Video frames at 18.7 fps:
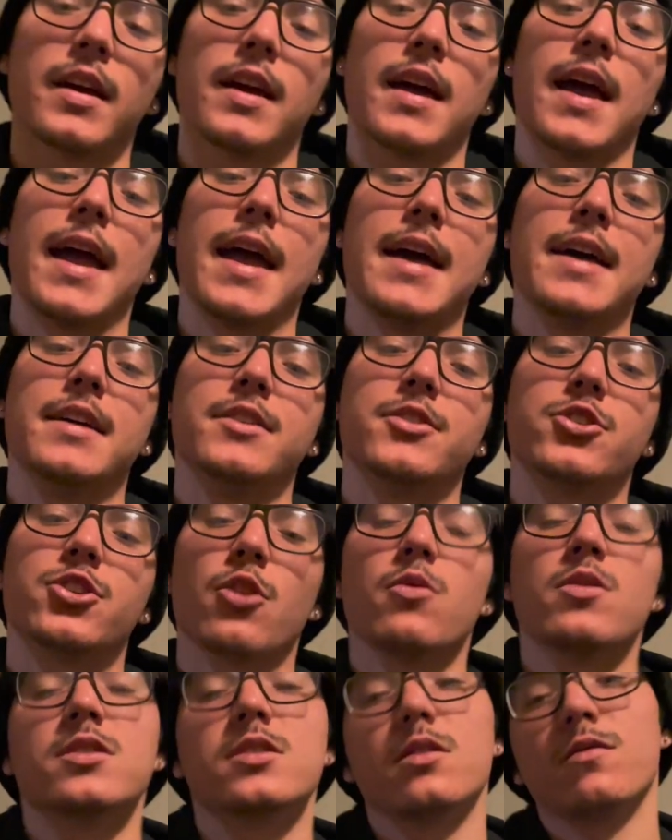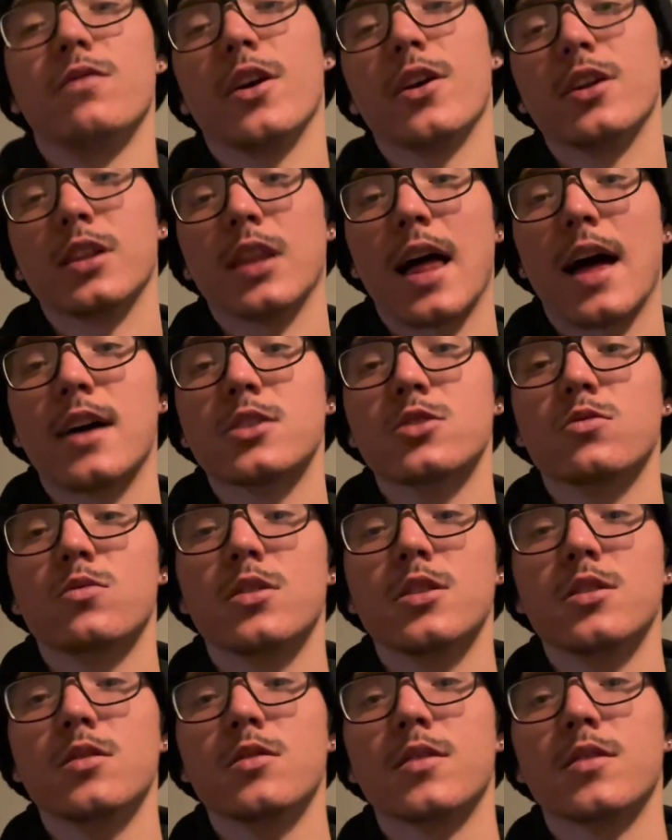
and so was the very last one